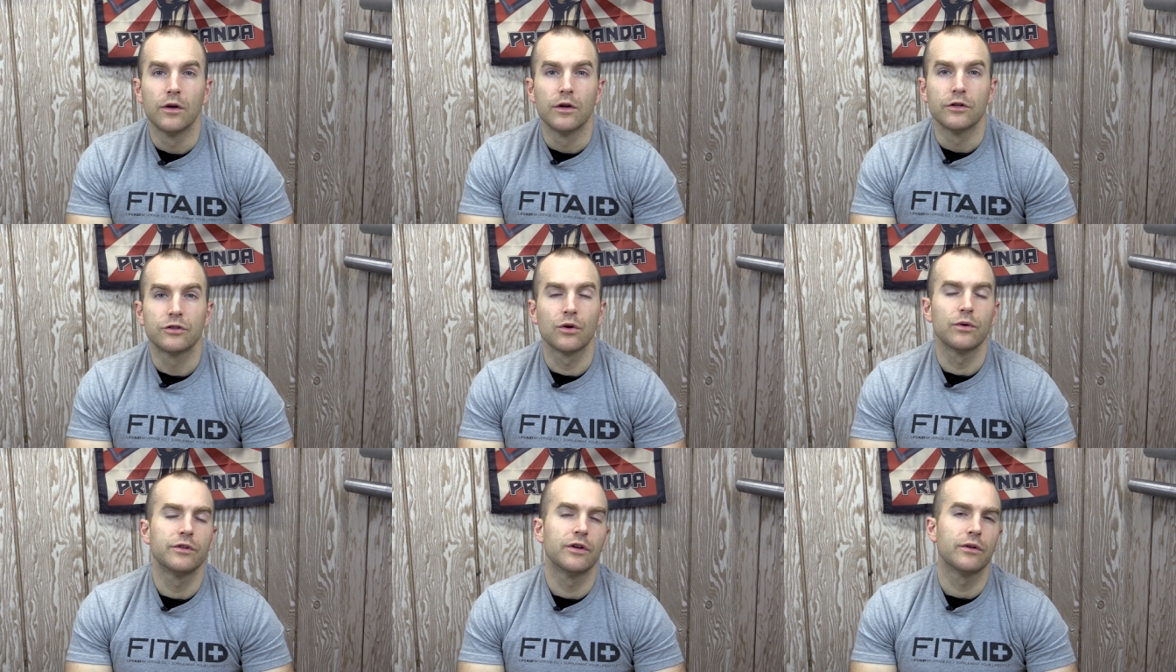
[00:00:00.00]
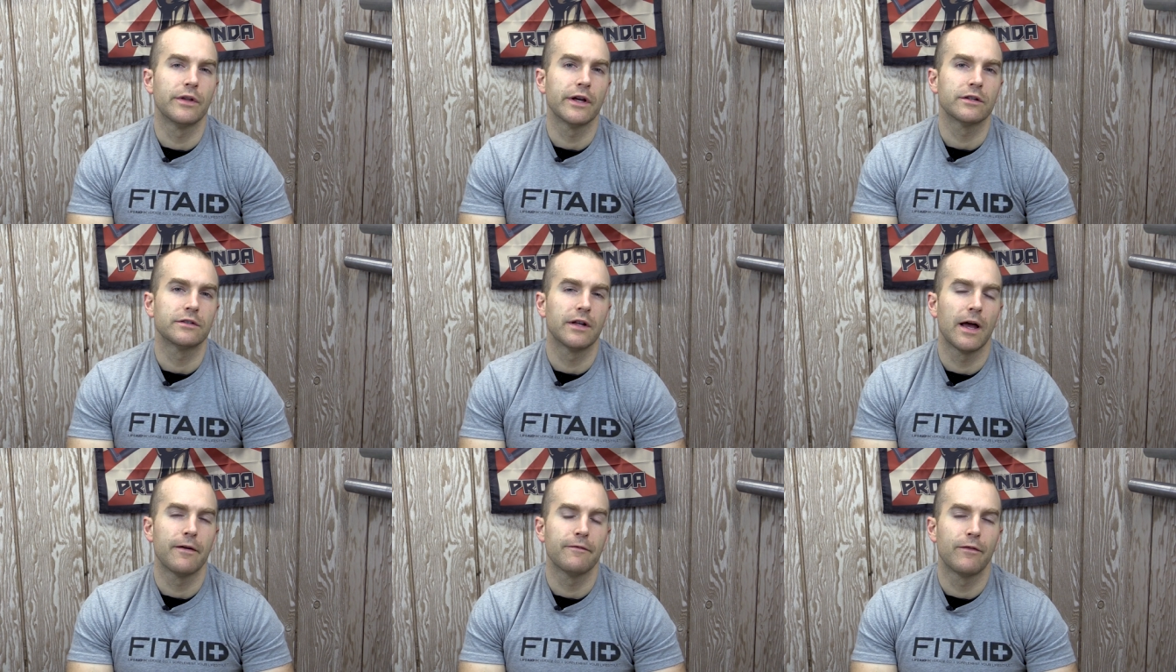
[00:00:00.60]
So until next
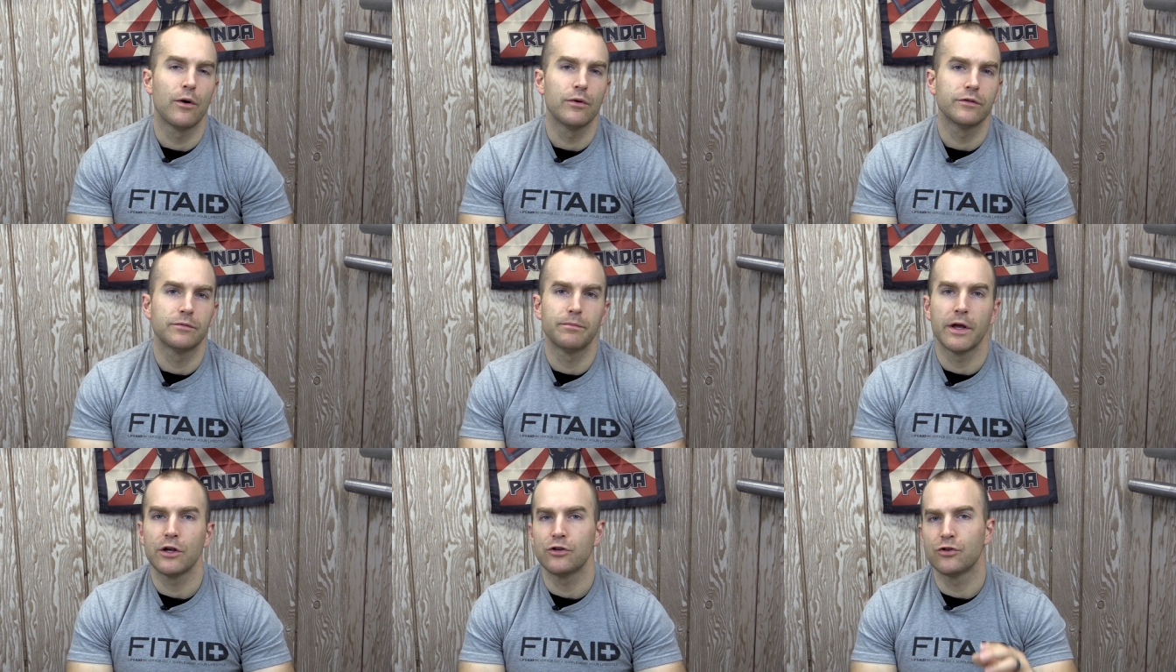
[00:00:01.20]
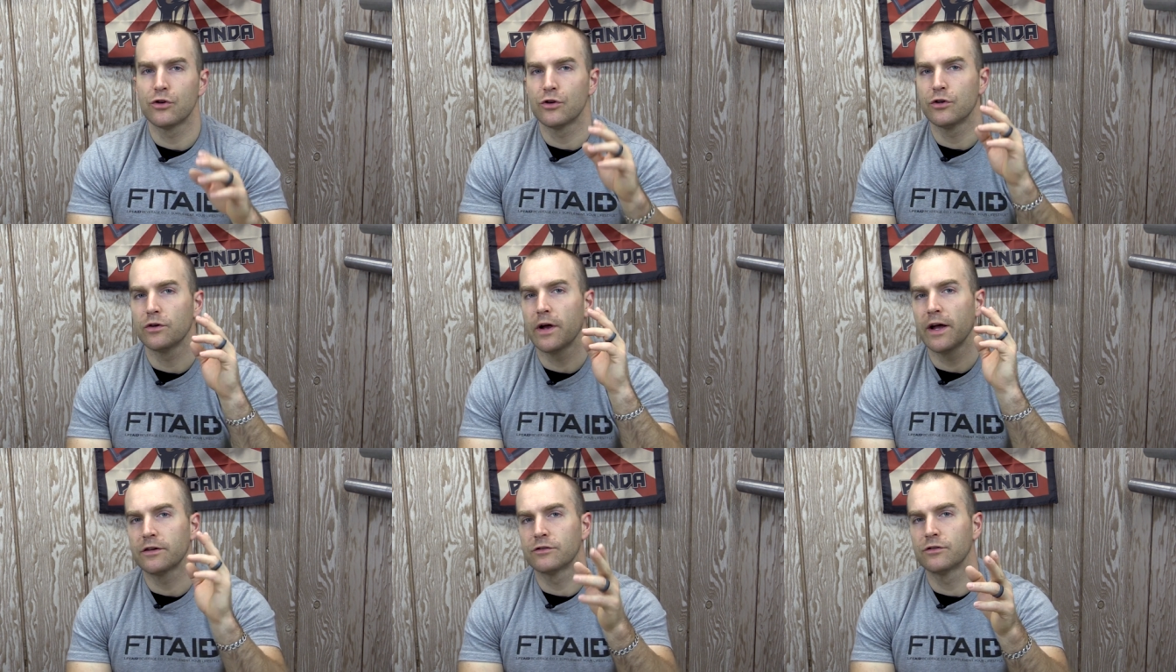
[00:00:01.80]
time, folks, make sure
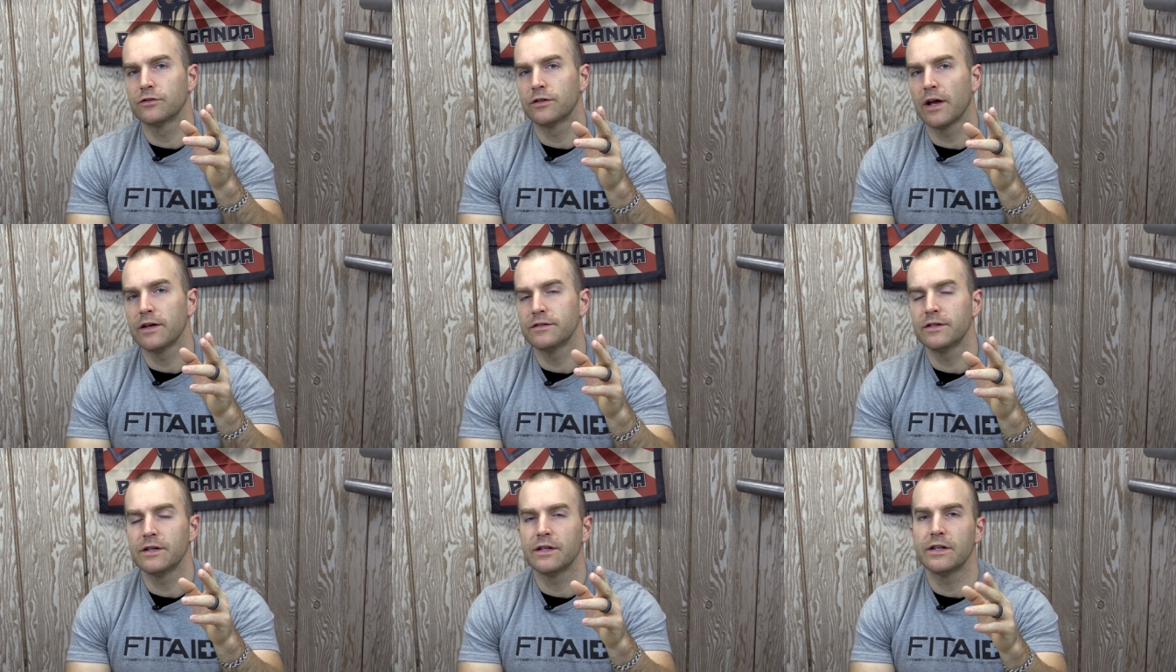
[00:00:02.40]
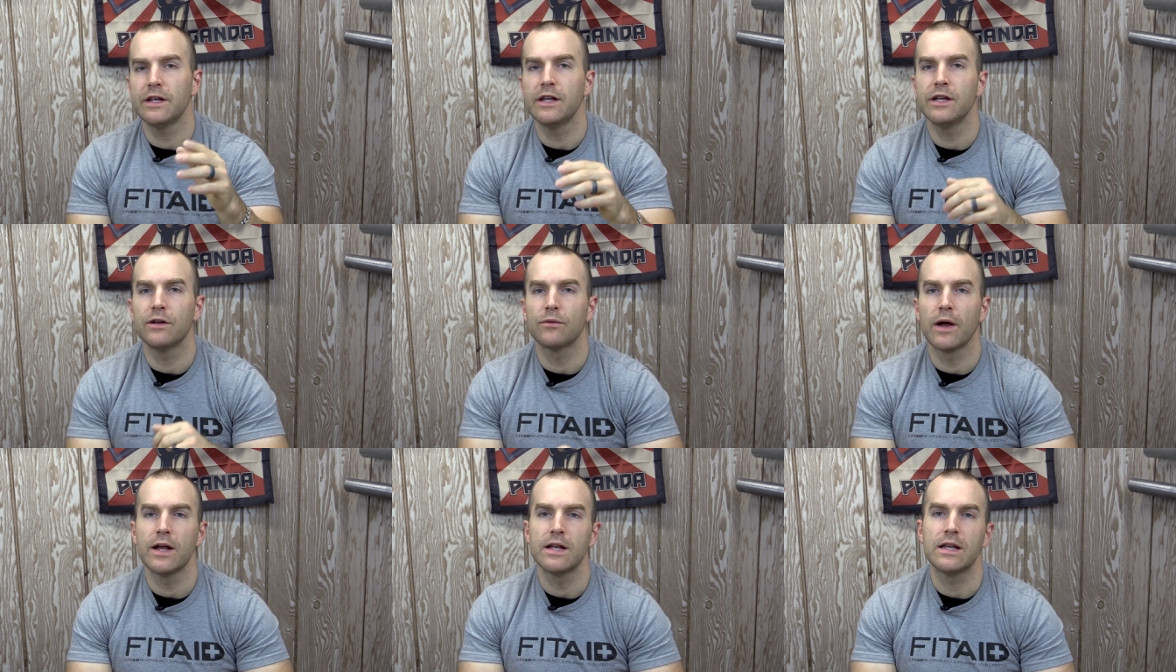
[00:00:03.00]
you're exercising and eating
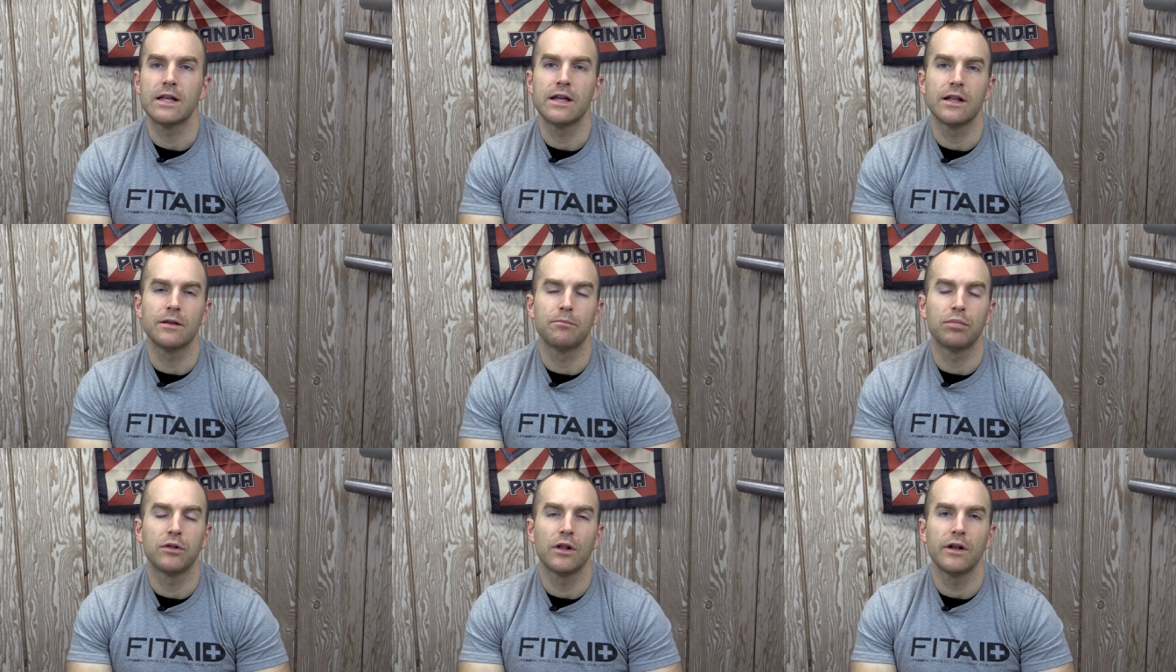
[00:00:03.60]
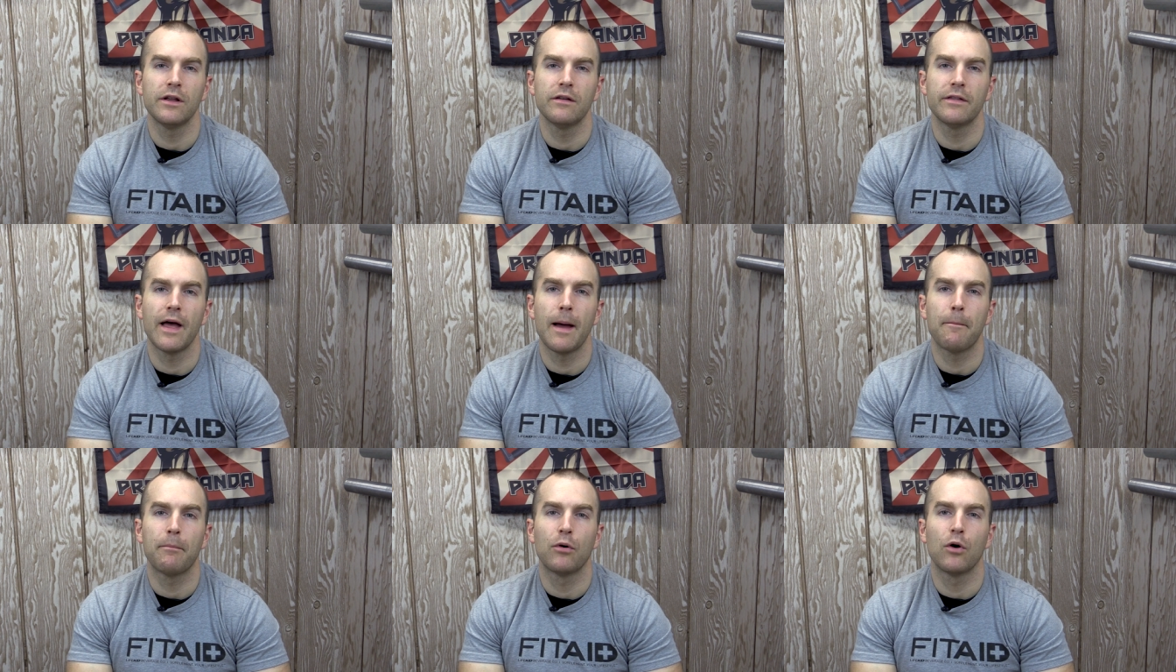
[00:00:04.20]
right and getting plenty of
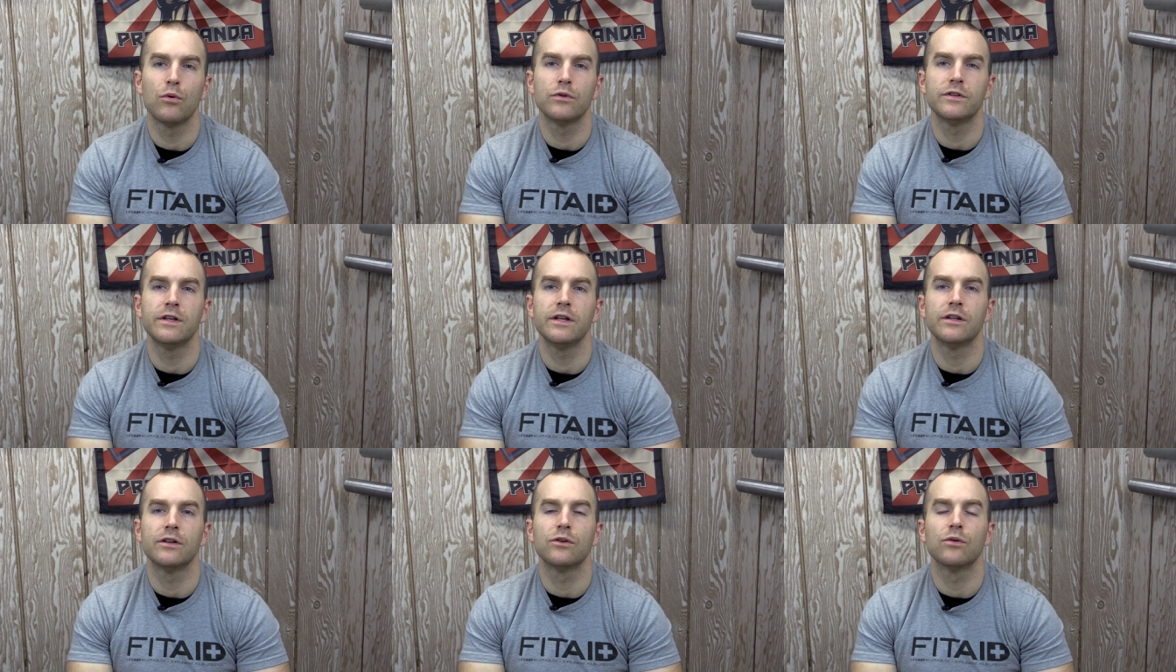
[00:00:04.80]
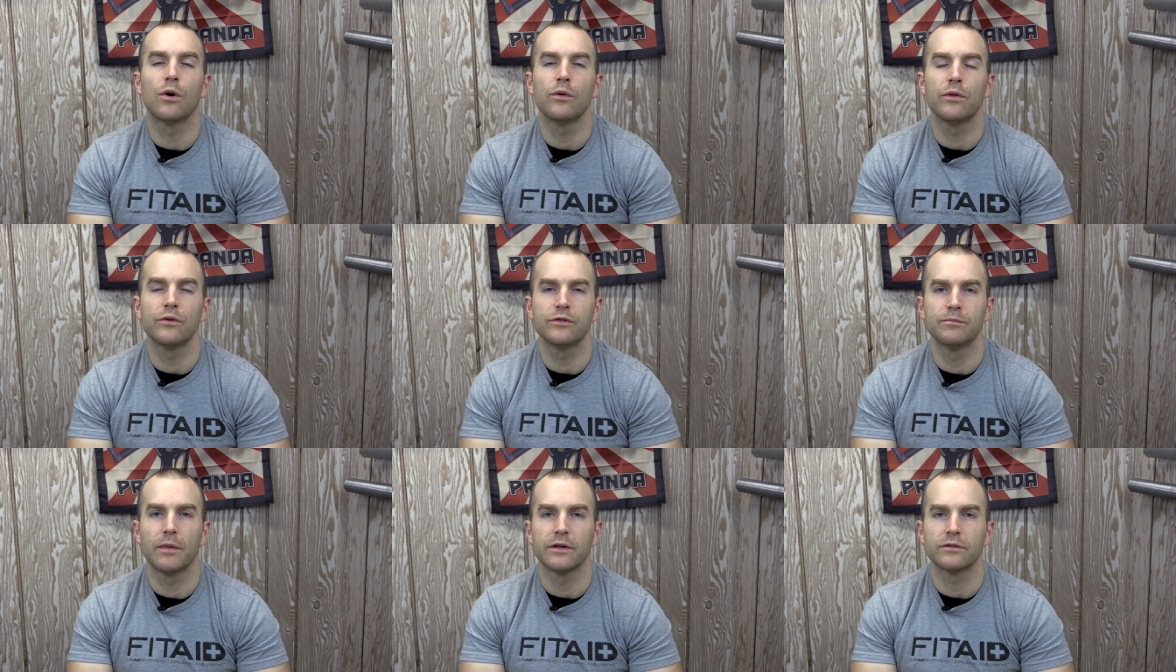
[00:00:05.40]
that protein to grow
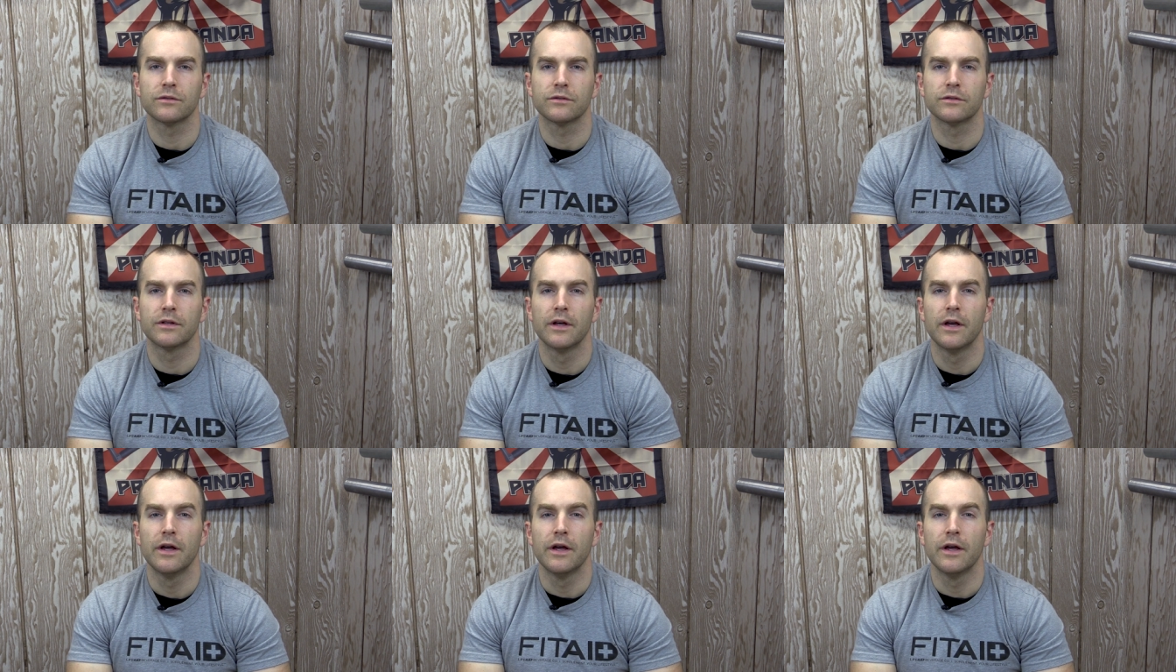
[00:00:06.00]
those muscles.